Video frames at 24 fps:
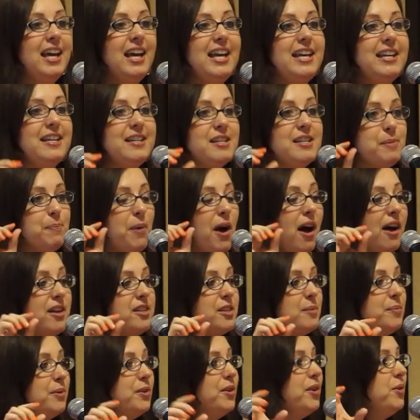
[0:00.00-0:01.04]
it is
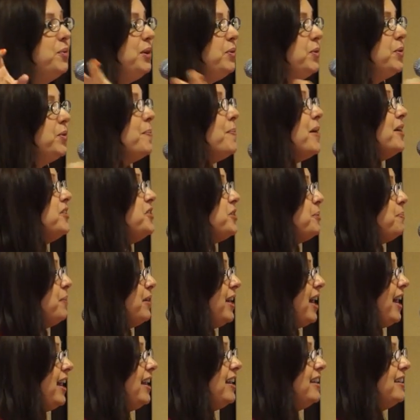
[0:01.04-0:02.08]
possible, and we will
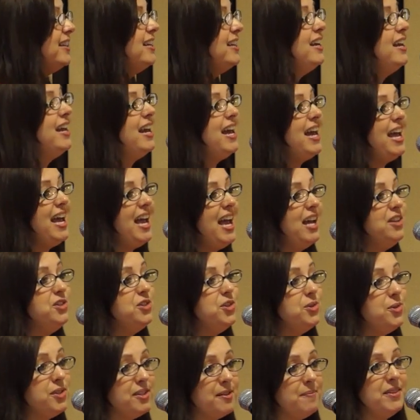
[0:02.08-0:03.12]
multiply it and
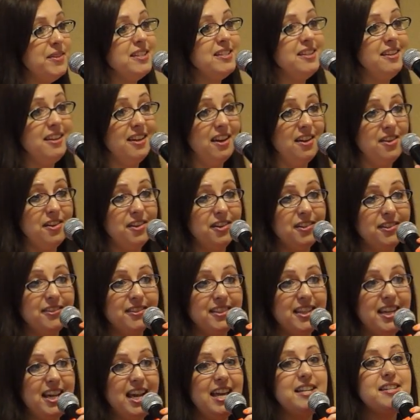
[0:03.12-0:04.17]
do something together.
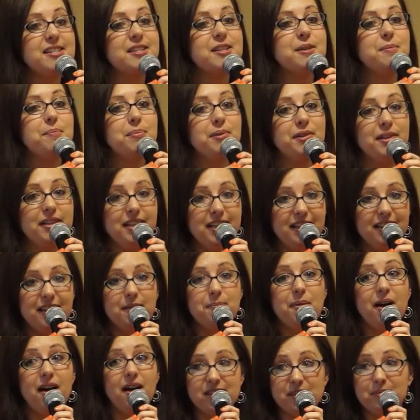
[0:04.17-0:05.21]
It is
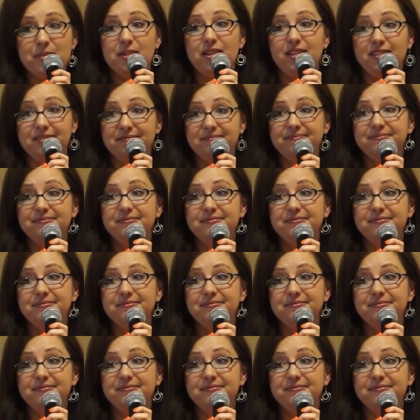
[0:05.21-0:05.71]
completely possible.